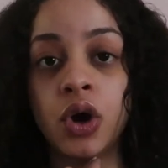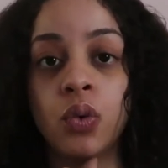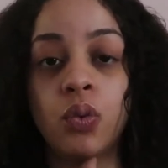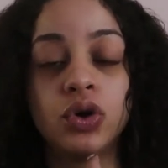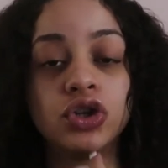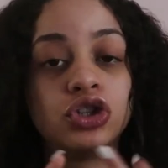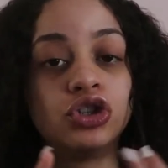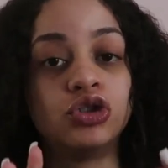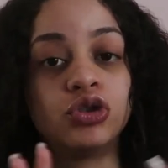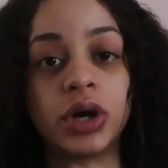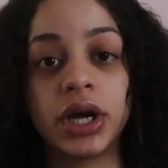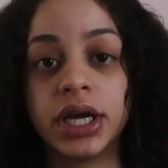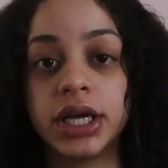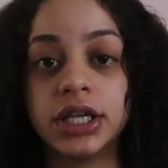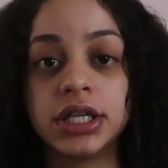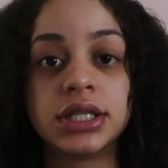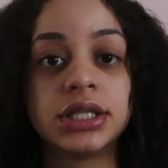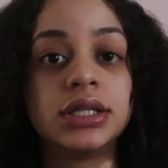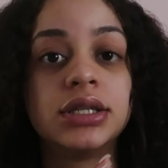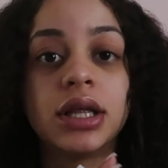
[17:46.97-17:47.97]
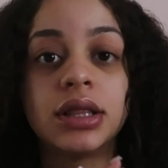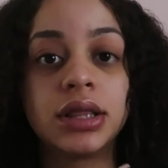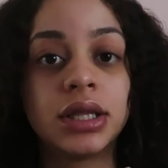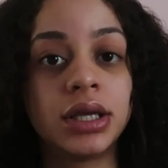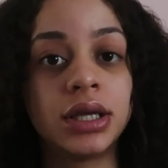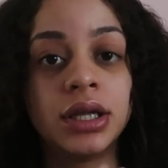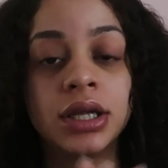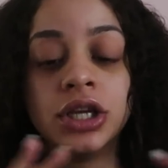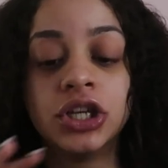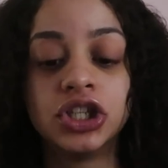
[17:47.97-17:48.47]
what dress,
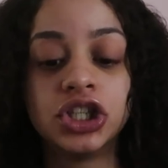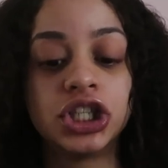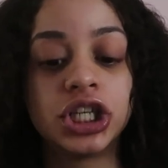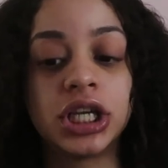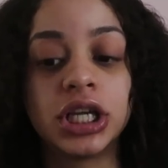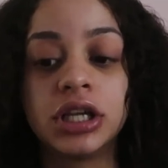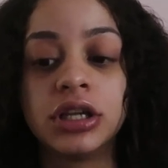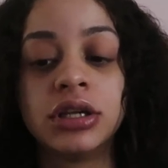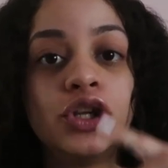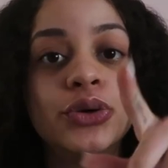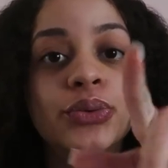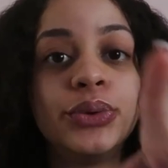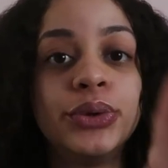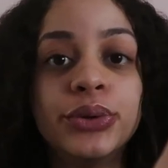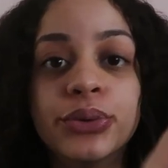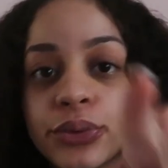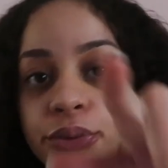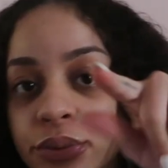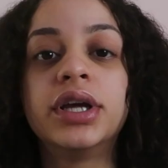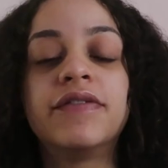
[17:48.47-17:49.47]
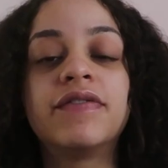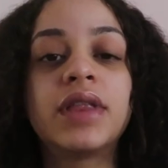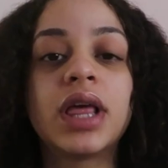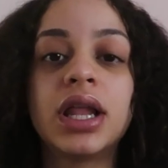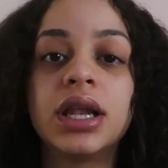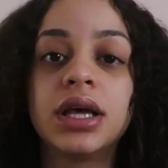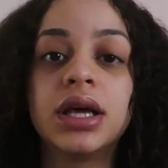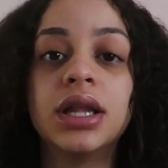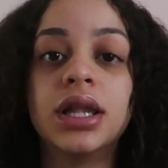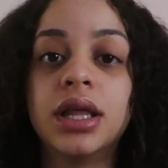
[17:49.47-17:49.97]
nothing. Shit, do you. If
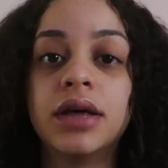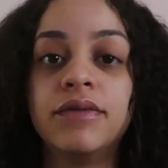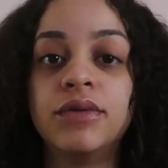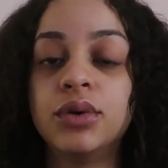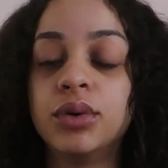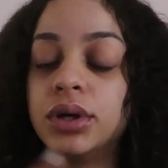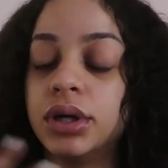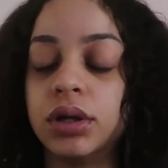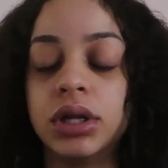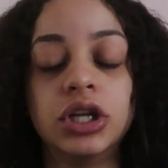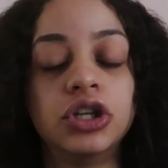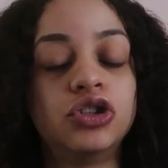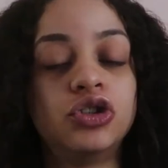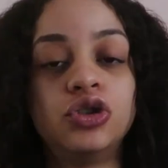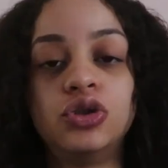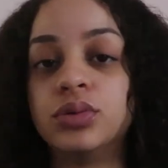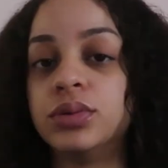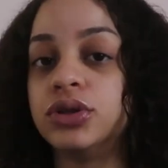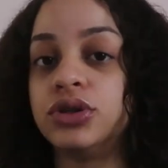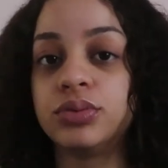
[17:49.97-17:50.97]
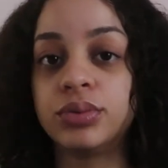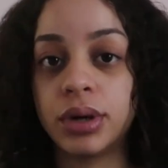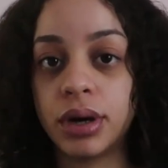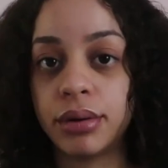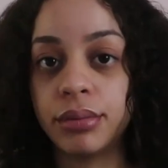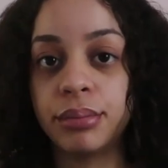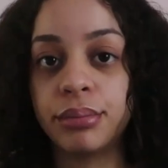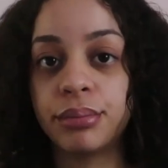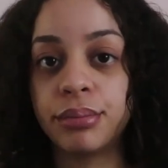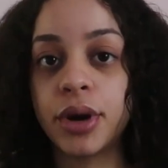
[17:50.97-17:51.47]
that nigga love you, he'll let you do what you want.